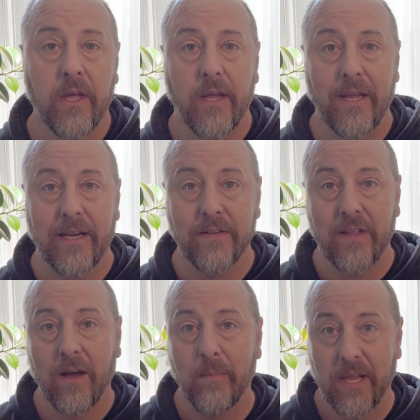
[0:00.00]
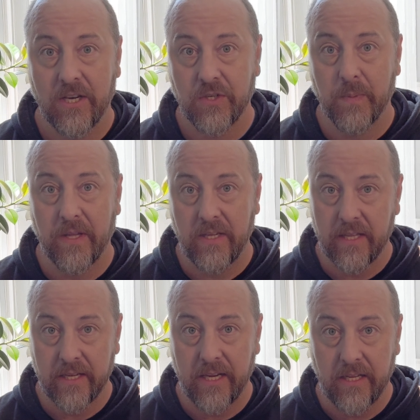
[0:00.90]
It is now managed by the
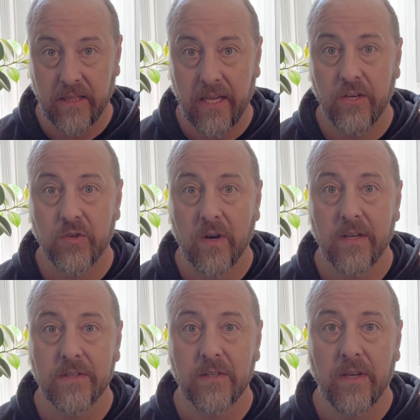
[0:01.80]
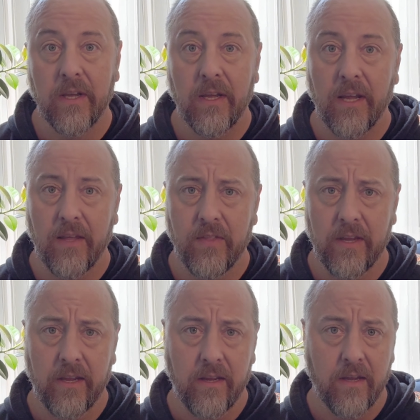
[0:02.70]
Allegheny Land Trust, and
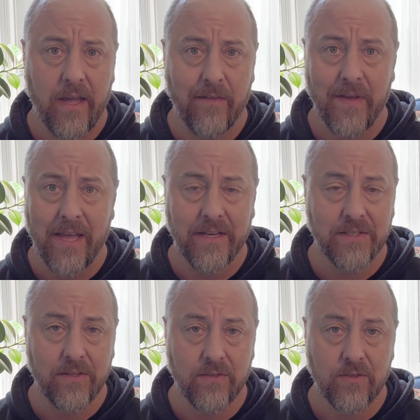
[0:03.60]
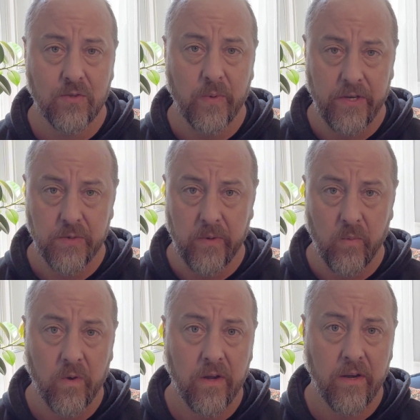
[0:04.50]
they have had it since
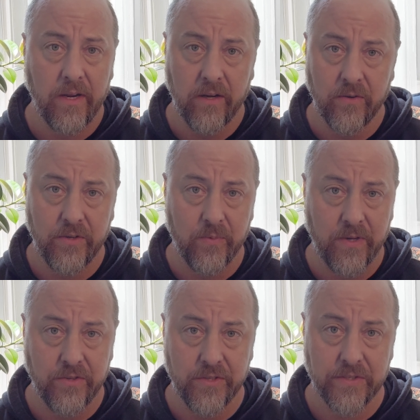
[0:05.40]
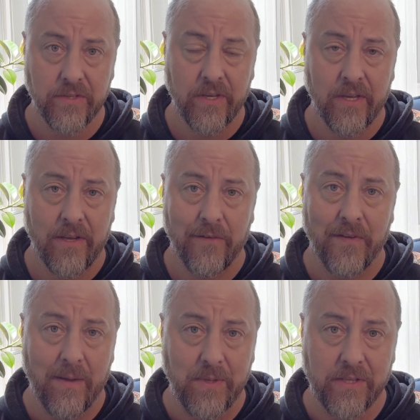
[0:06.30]
2021 and are doing just
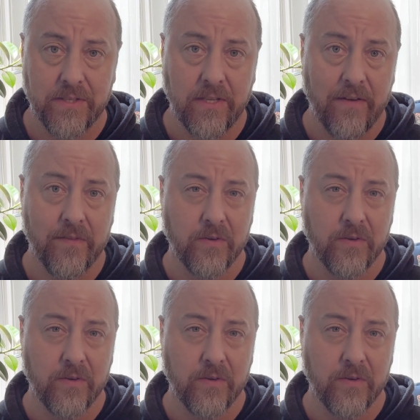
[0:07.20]
fabulous stuff.